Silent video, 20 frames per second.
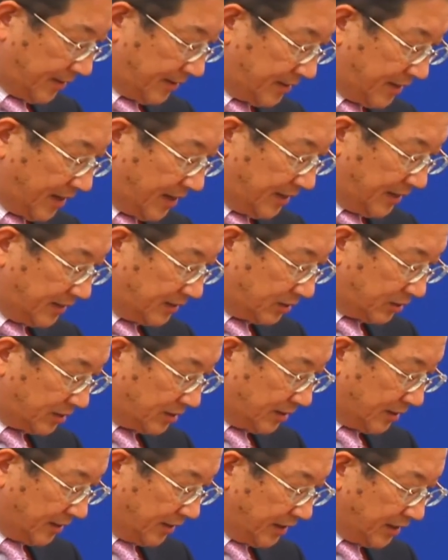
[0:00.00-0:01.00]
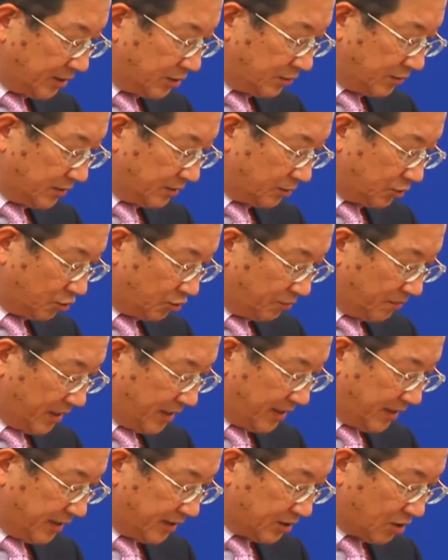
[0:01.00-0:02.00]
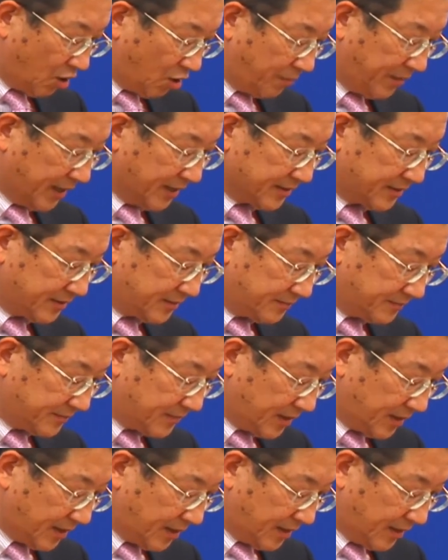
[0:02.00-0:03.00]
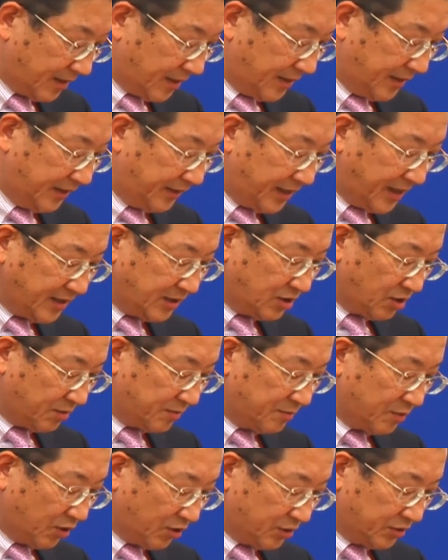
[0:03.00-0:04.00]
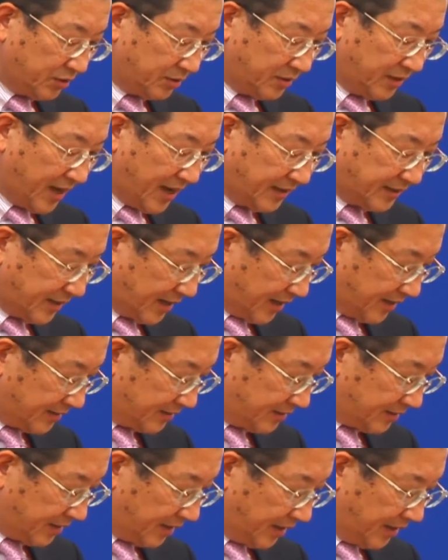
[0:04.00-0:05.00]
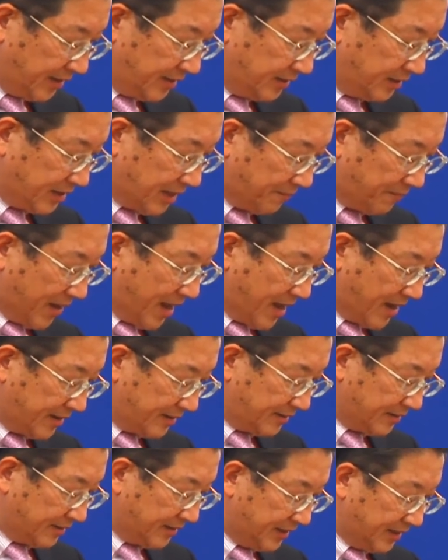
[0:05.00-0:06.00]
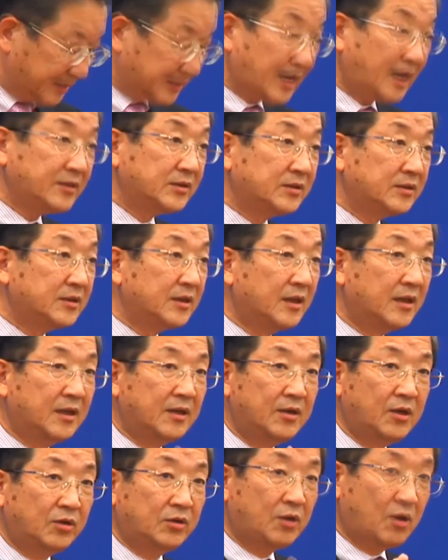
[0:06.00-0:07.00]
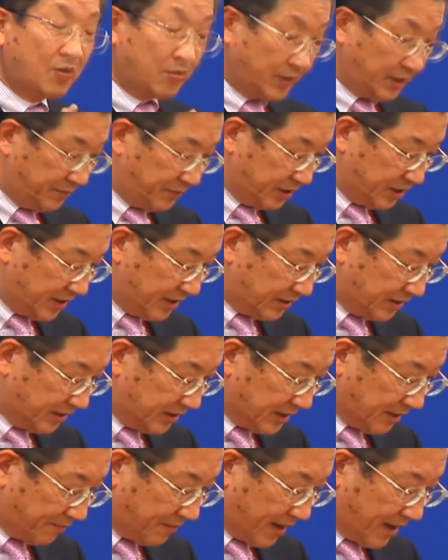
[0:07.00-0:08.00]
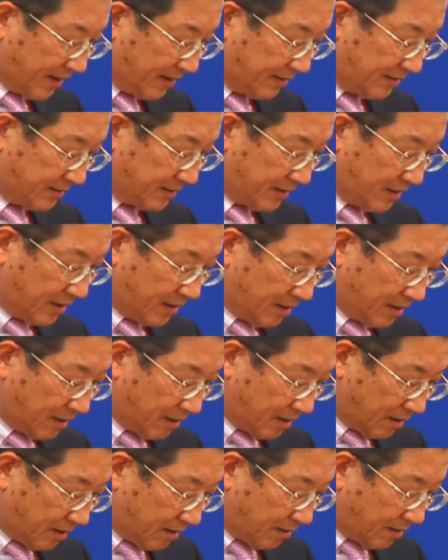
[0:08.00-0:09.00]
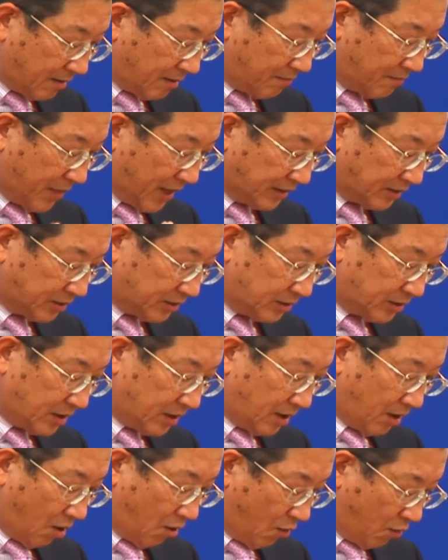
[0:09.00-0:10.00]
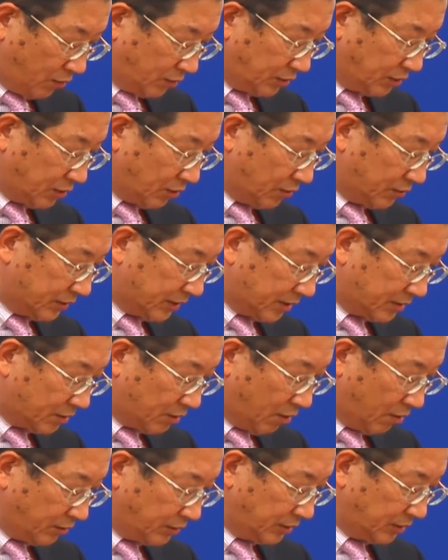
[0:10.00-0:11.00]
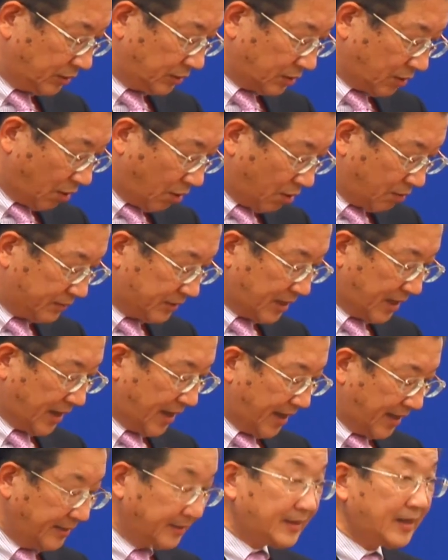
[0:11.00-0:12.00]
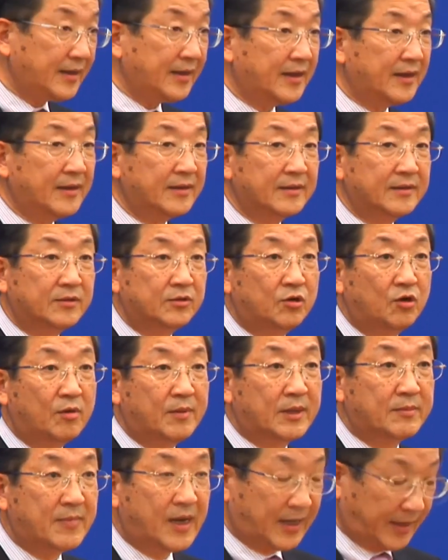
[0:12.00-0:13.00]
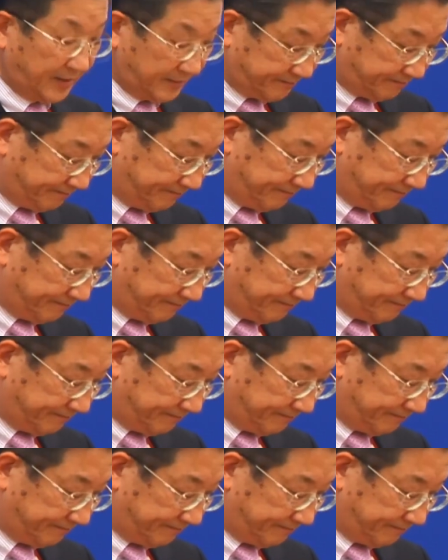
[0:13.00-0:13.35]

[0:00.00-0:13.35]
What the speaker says: The reason to me is obvious. Retention of monozukuri excellence in Japan results not only business in Japan, but also the growth of the entire global market.